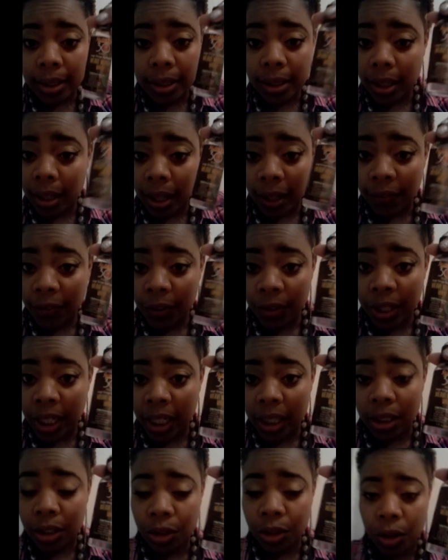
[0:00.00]
If you
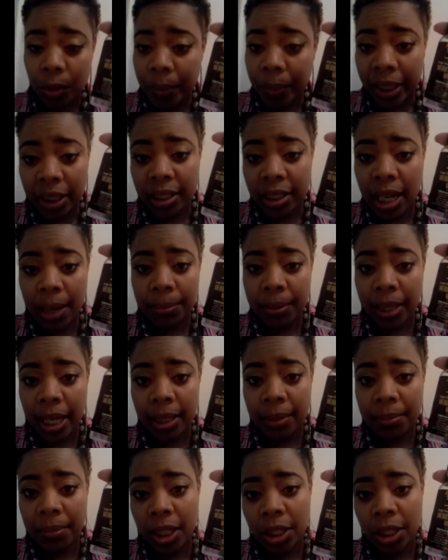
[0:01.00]
didn't do a big chop like me,